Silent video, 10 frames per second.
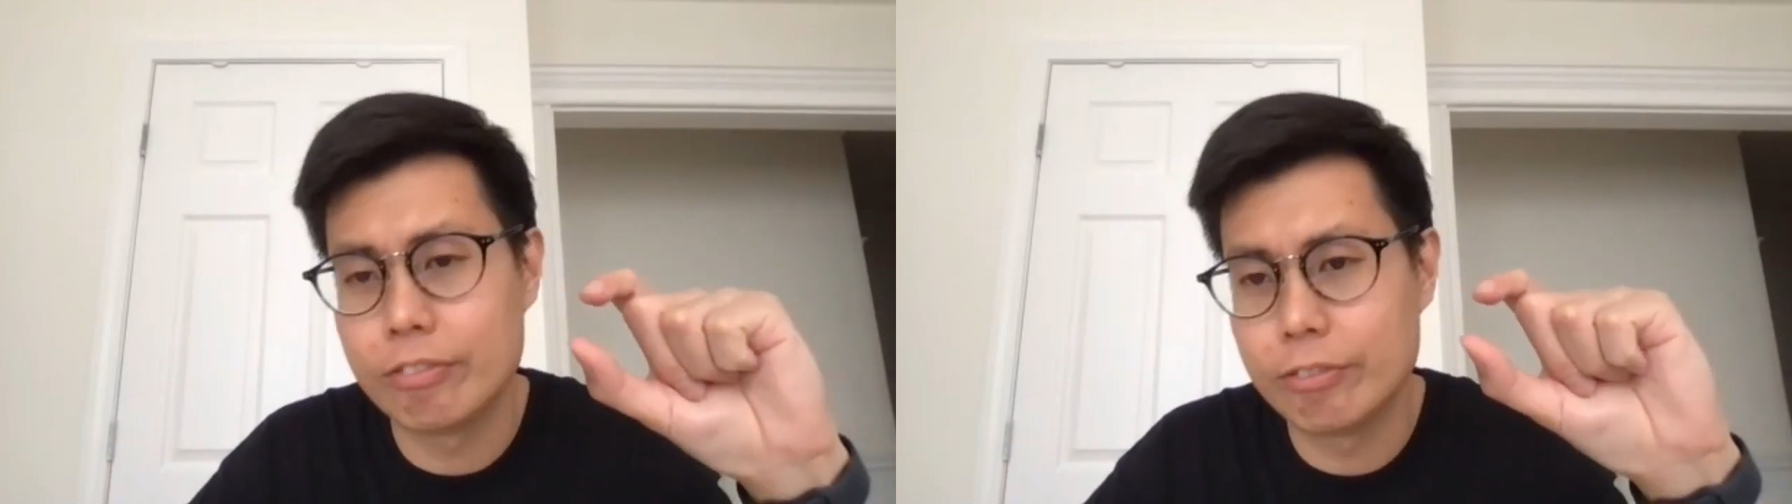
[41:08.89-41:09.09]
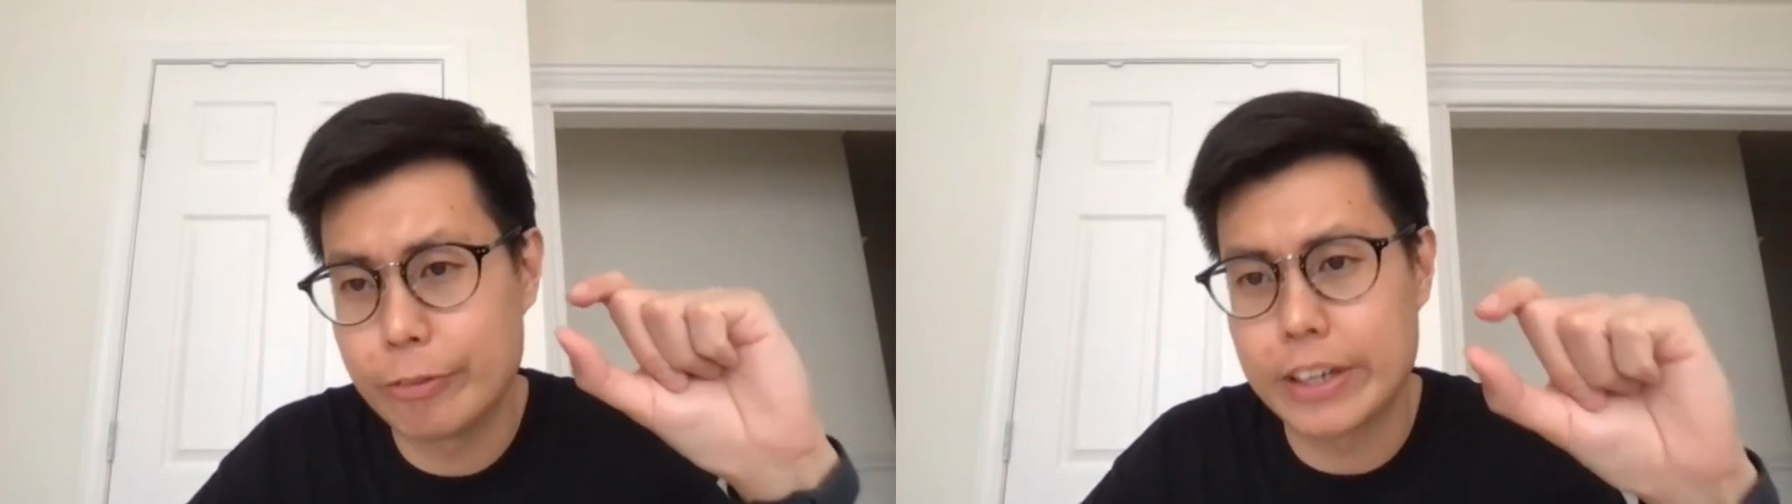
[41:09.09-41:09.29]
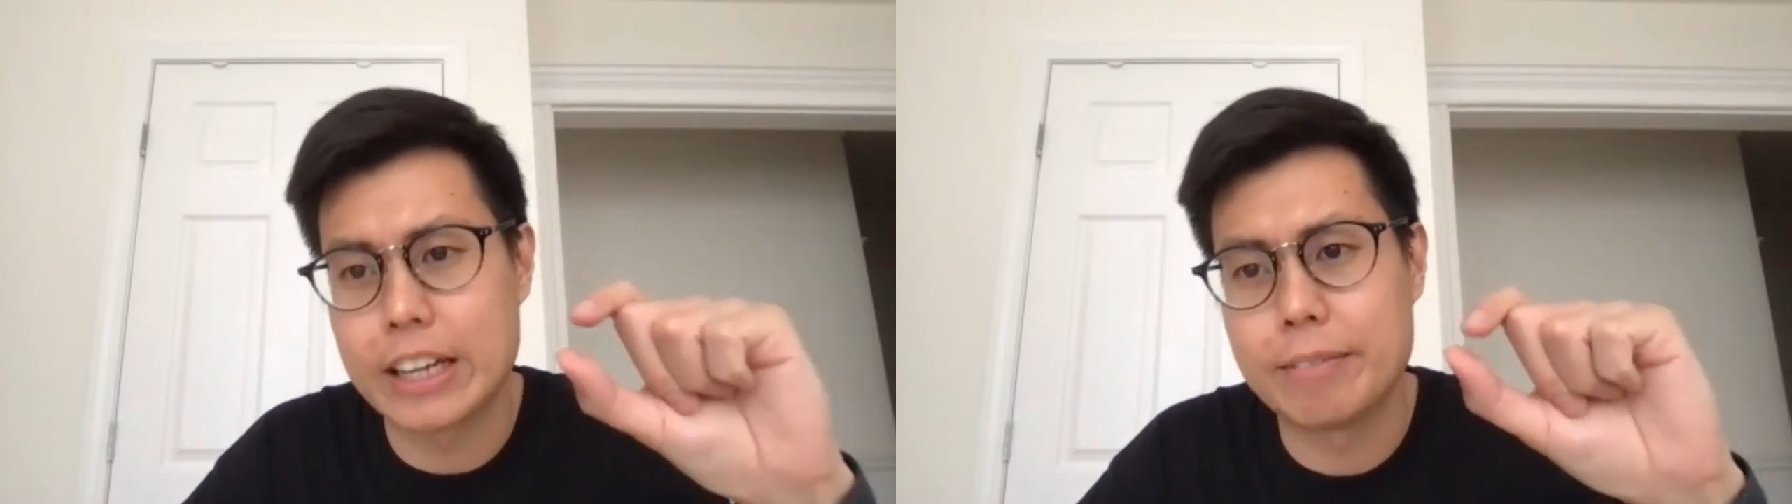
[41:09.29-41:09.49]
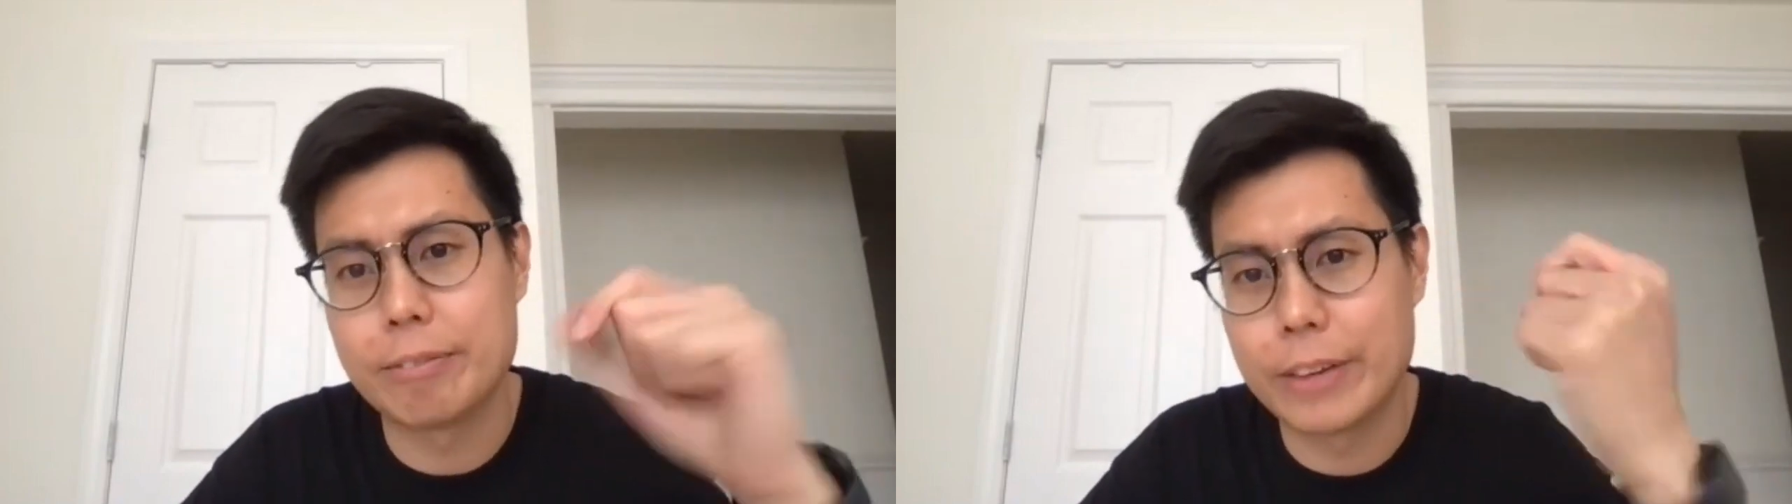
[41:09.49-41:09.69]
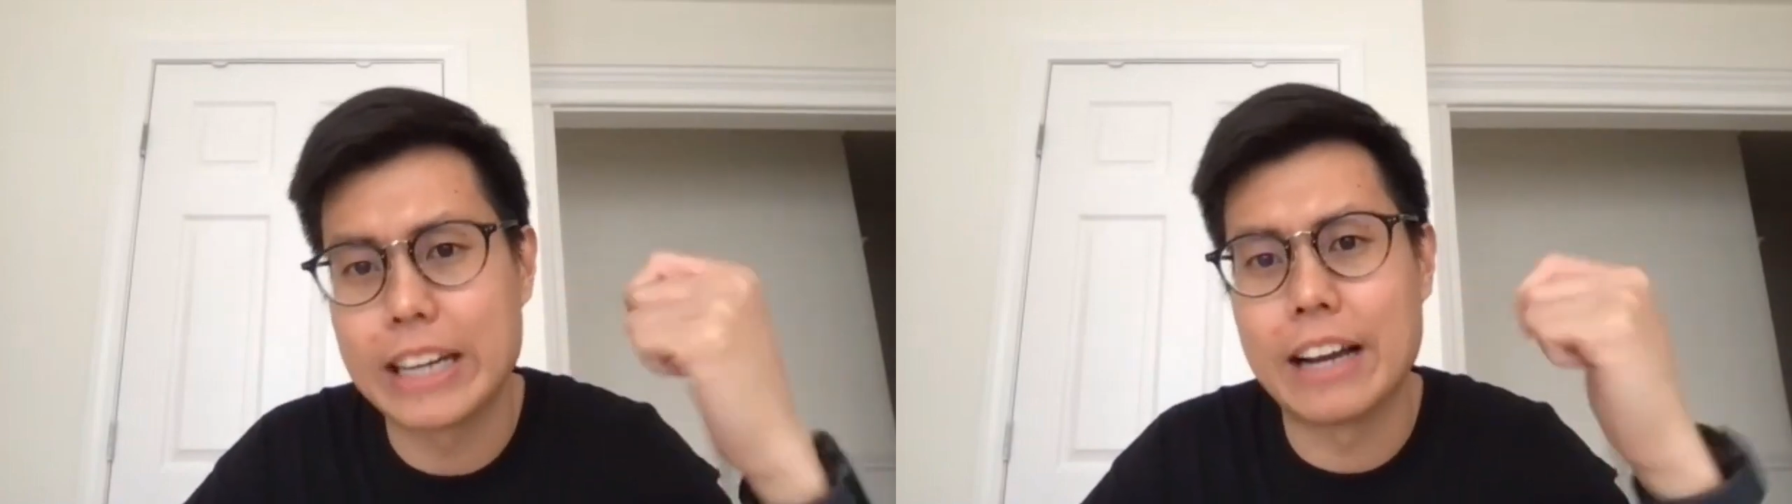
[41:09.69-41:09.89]
Vietnam
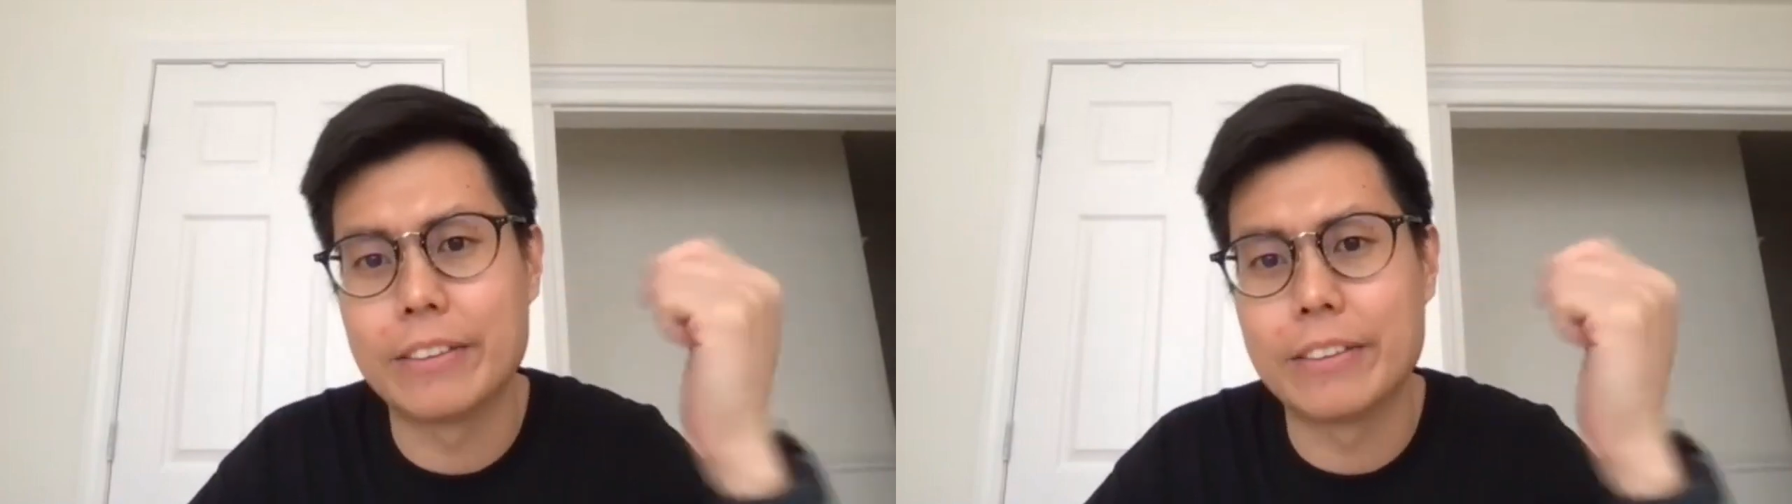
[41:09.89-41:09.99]
right now.